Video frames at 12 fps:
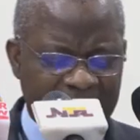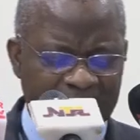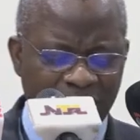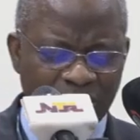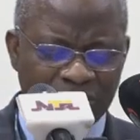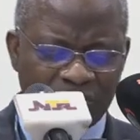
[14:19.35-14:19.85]

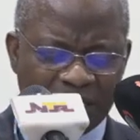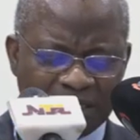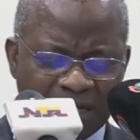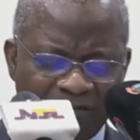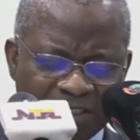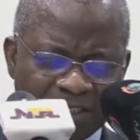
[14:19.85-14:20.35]
and cultural
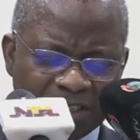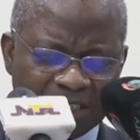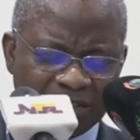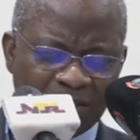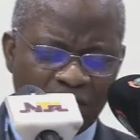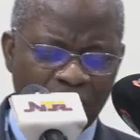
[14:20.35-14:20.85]

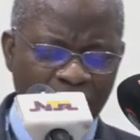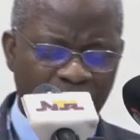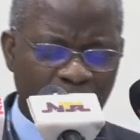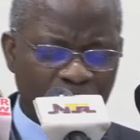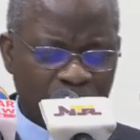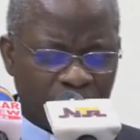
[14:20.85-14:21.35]
diversities of
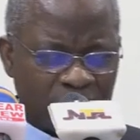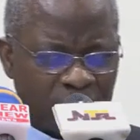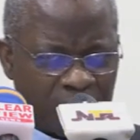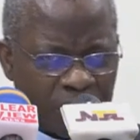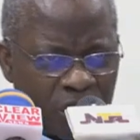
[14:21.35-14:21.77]
all those in the